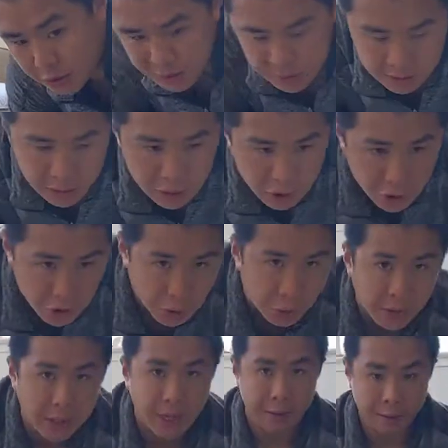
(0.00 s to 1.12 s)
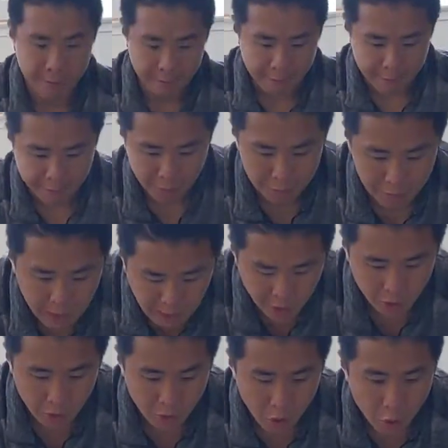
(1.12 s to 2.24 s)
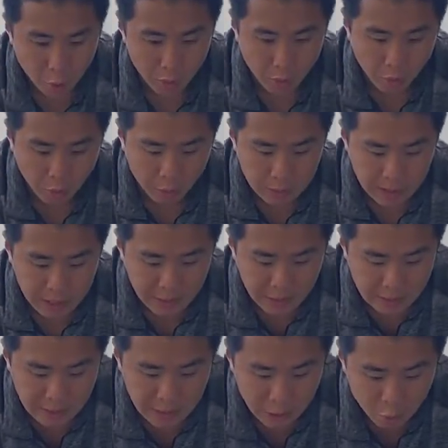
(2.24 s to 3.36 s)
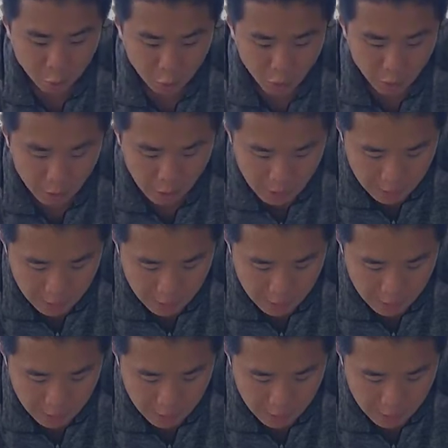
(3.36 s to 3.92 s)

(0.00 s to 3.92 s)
just to show it again. From here, we rotate inward,